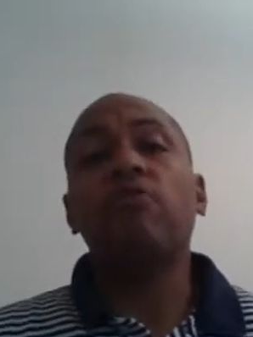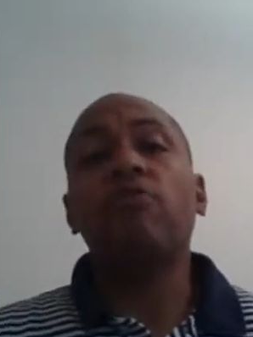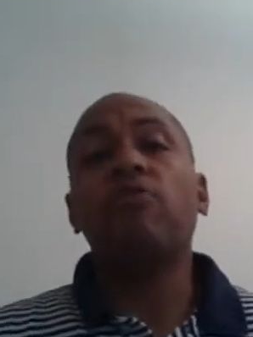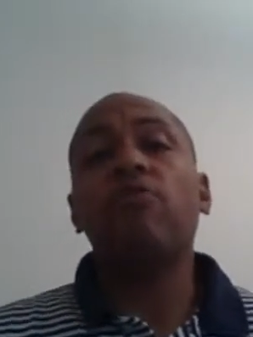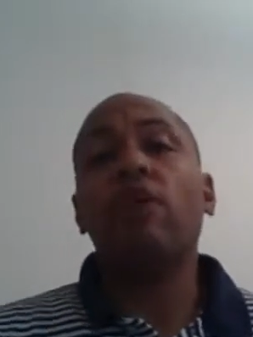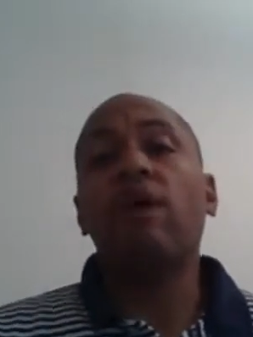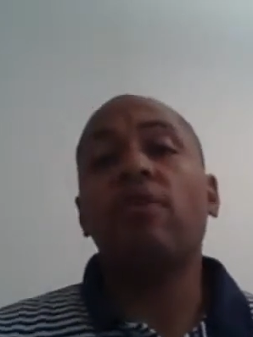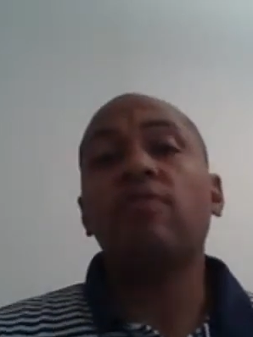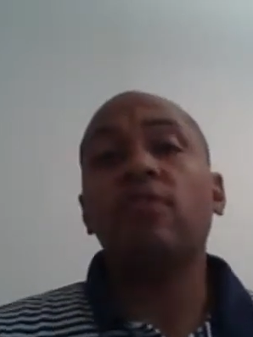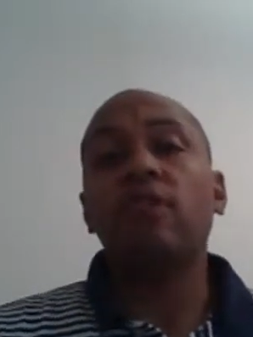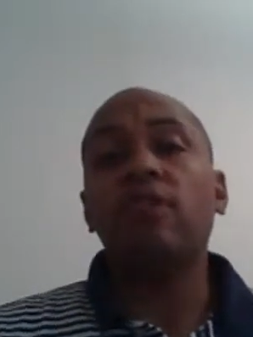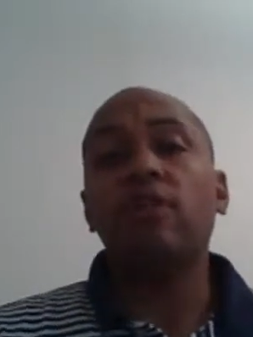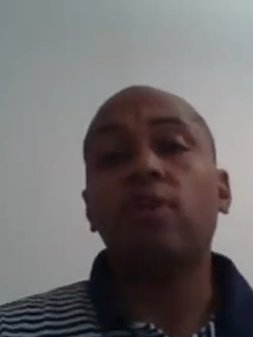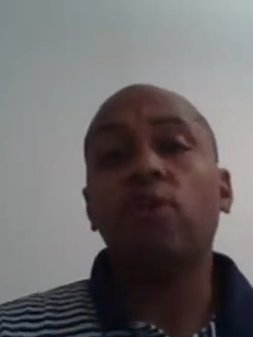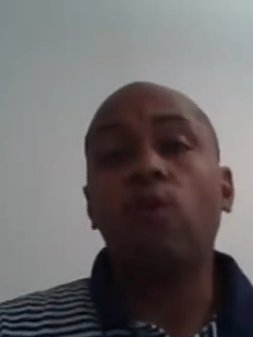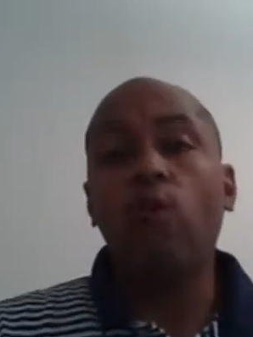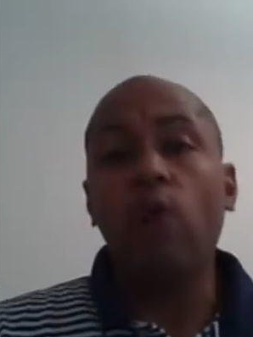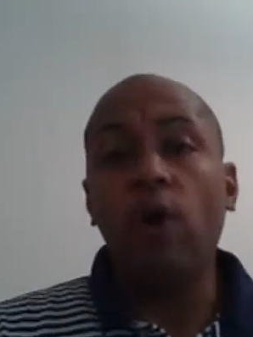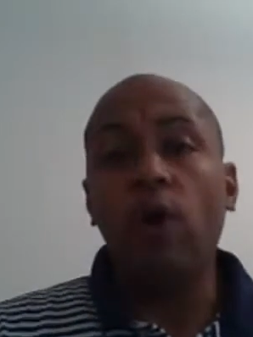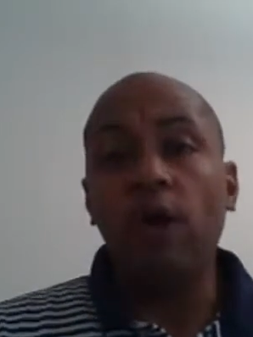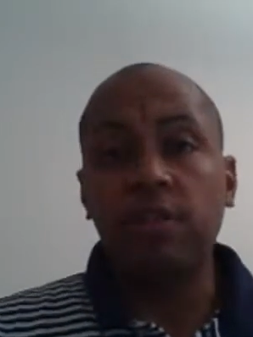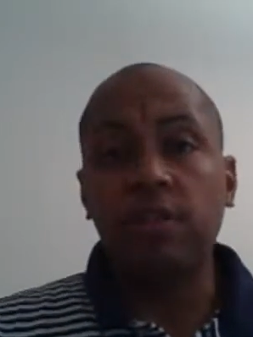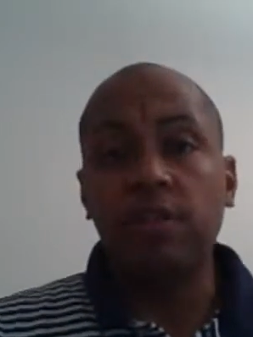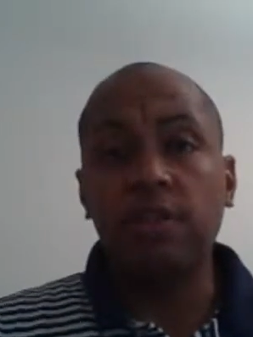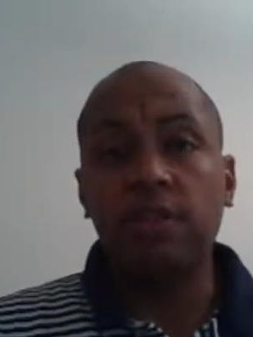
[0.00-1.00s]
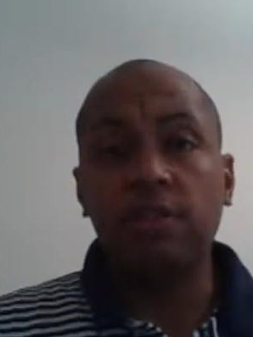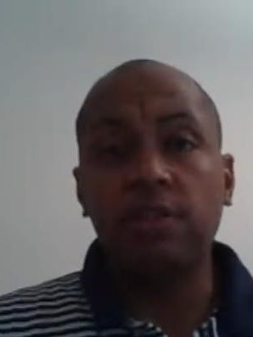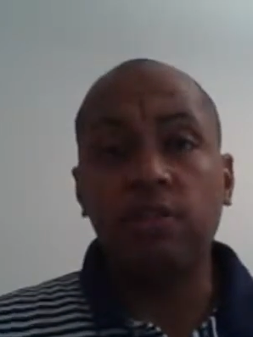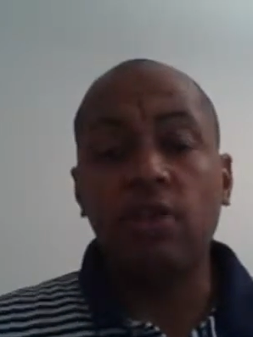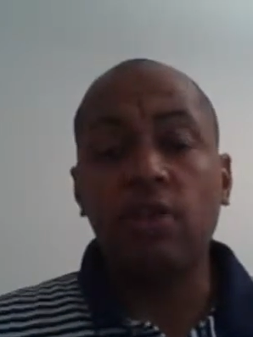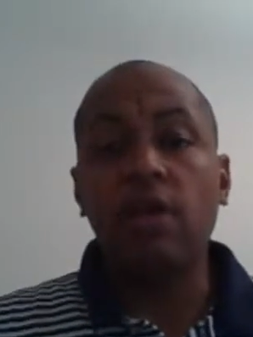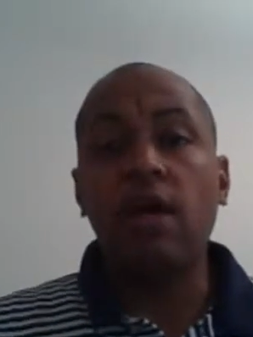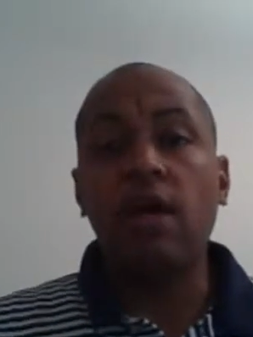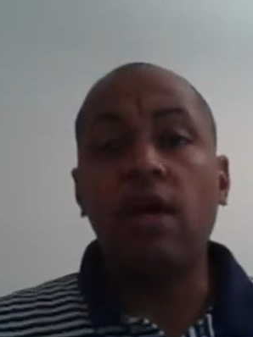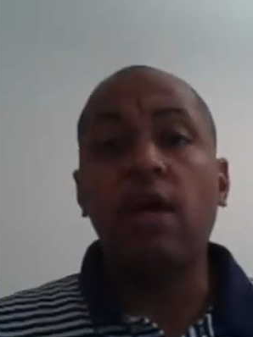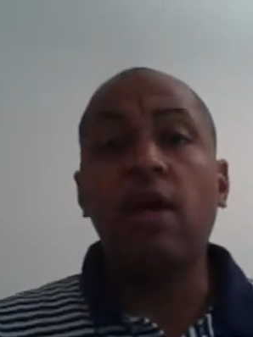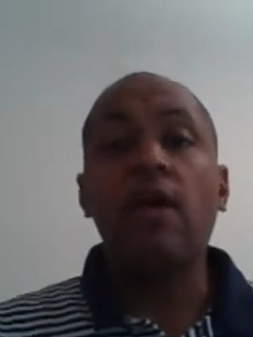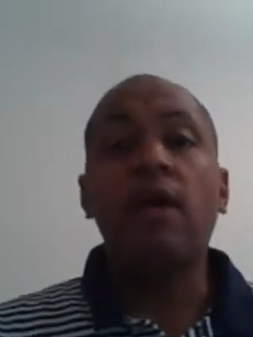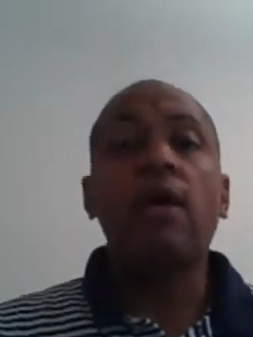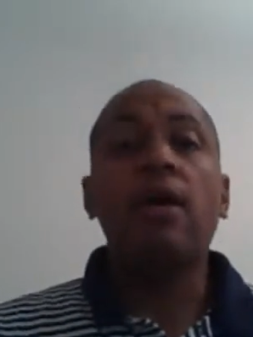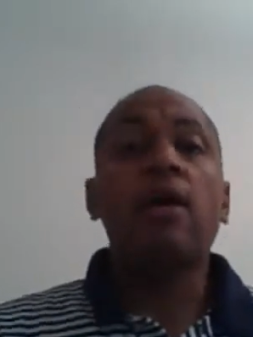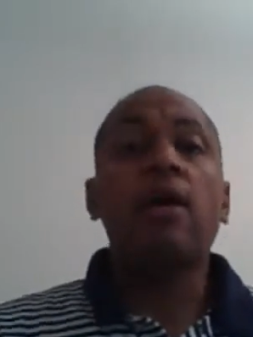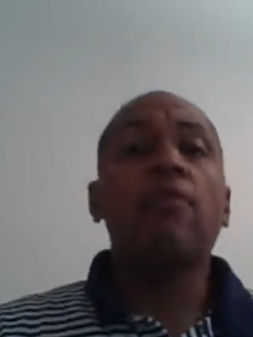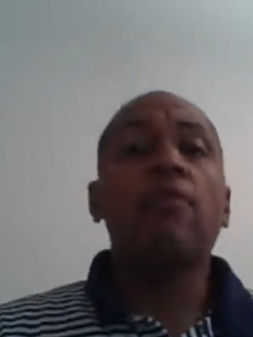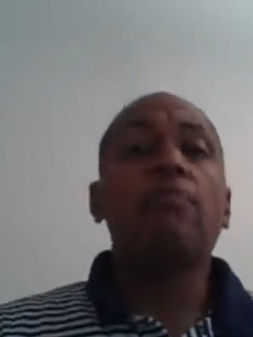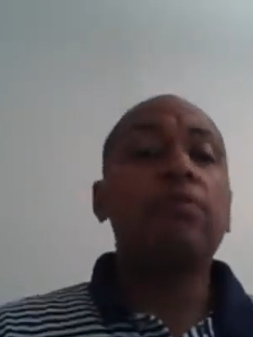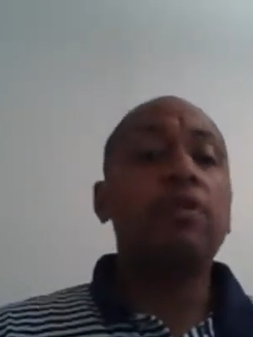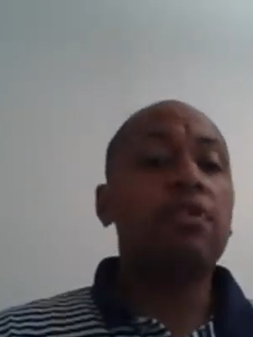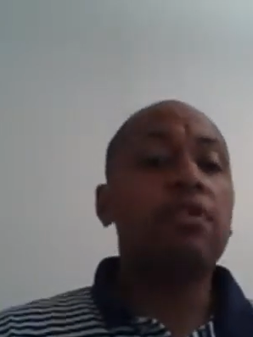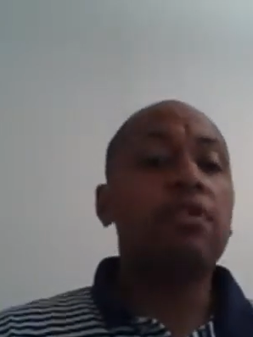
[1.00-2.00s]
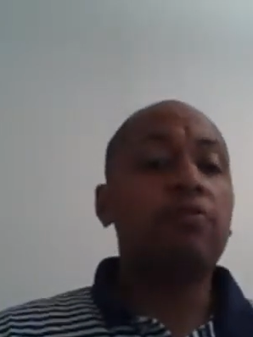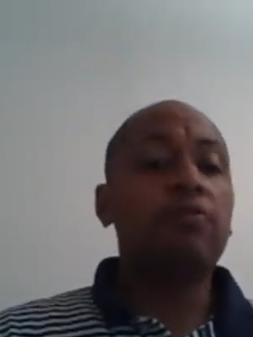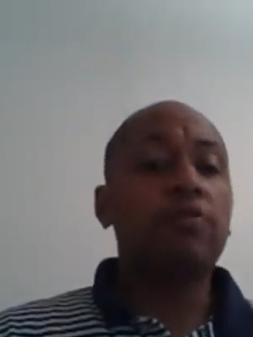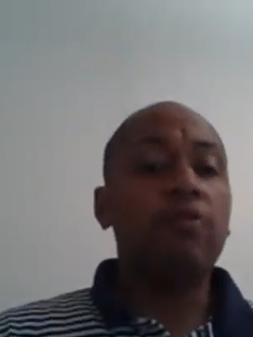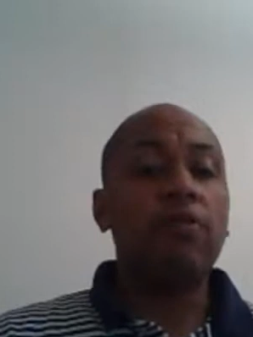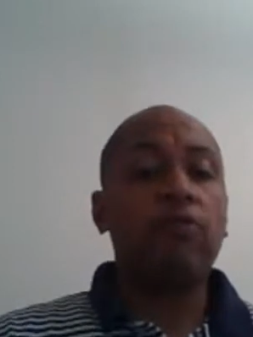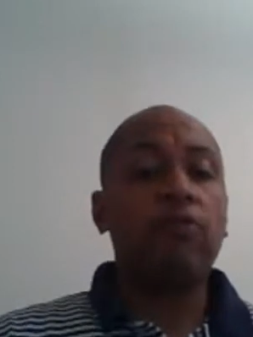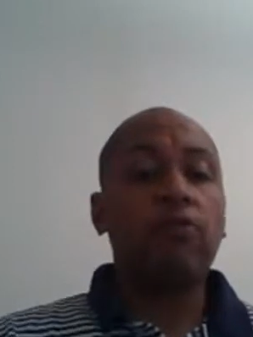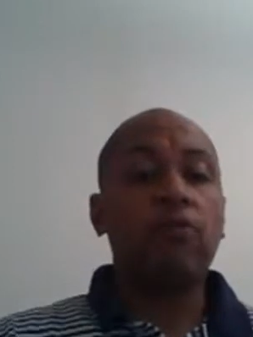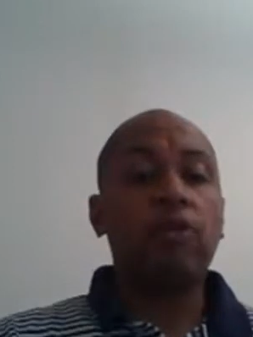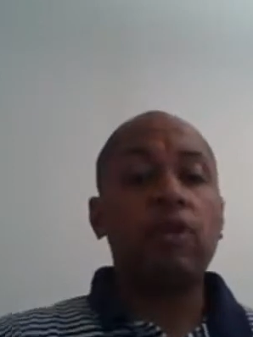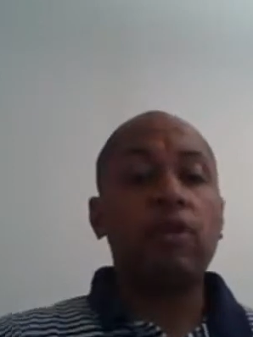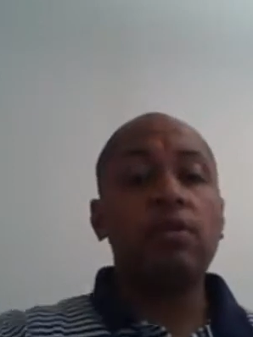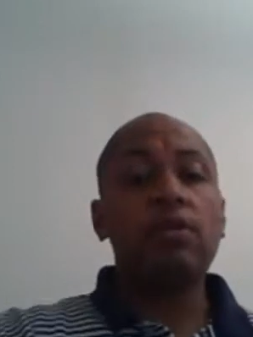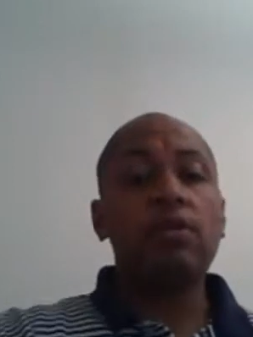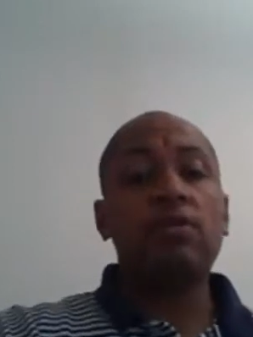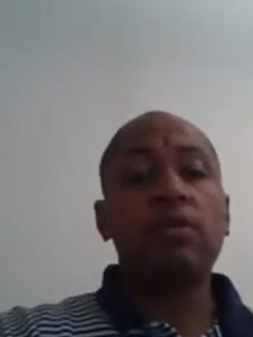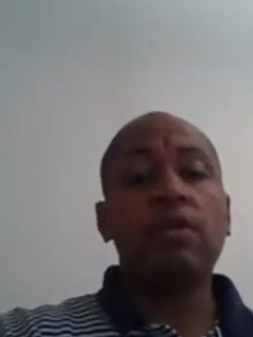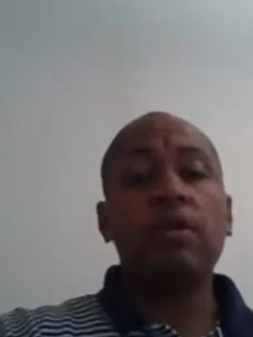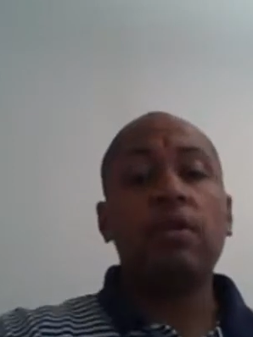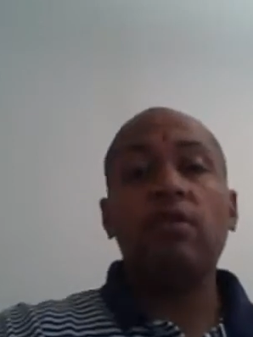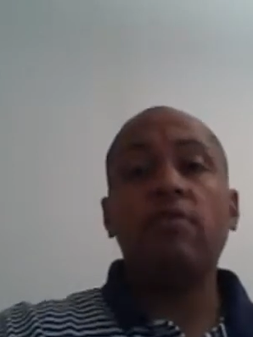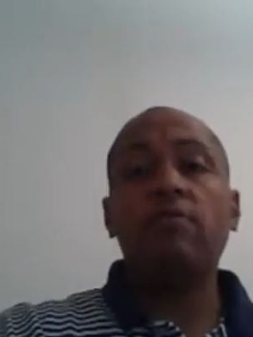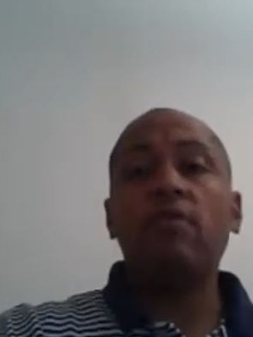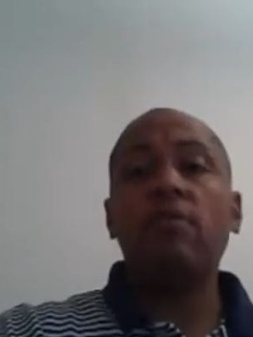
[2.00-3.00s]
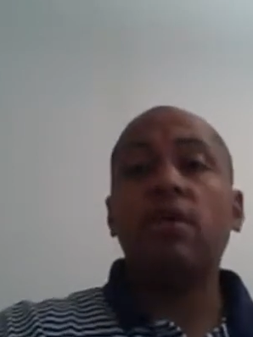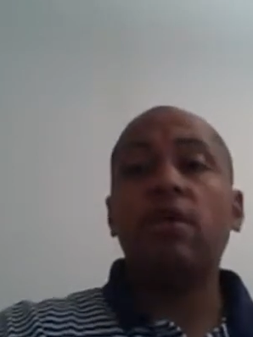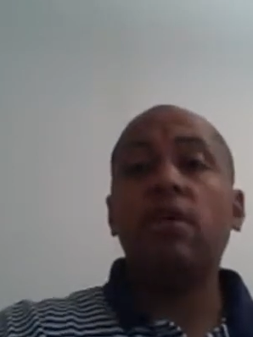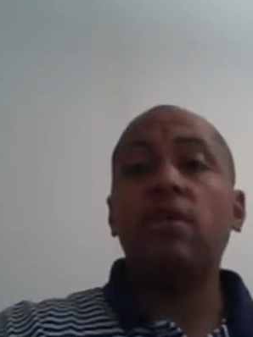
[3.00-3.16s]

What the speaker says: If you have any questions on that, please feel free to give